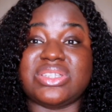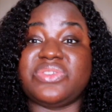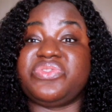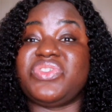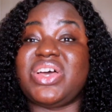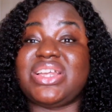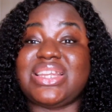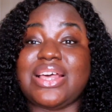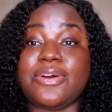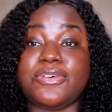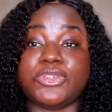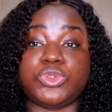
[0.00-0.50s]
In
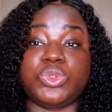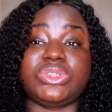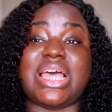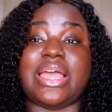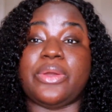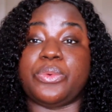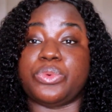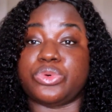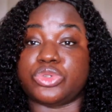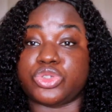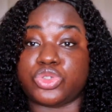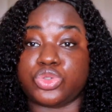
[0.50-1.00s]
fact, that was what
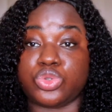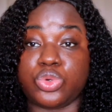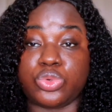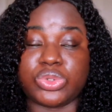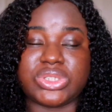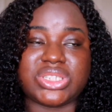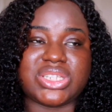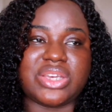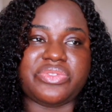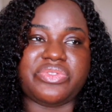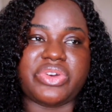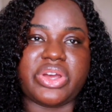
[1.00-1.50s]
I was
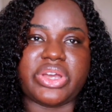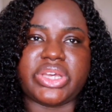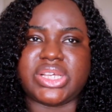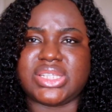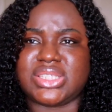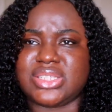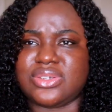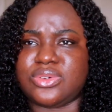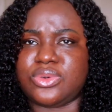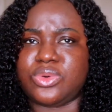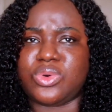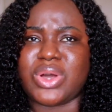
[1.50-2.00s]
told several
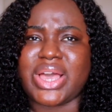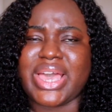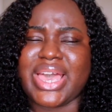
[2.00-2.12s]
years ago.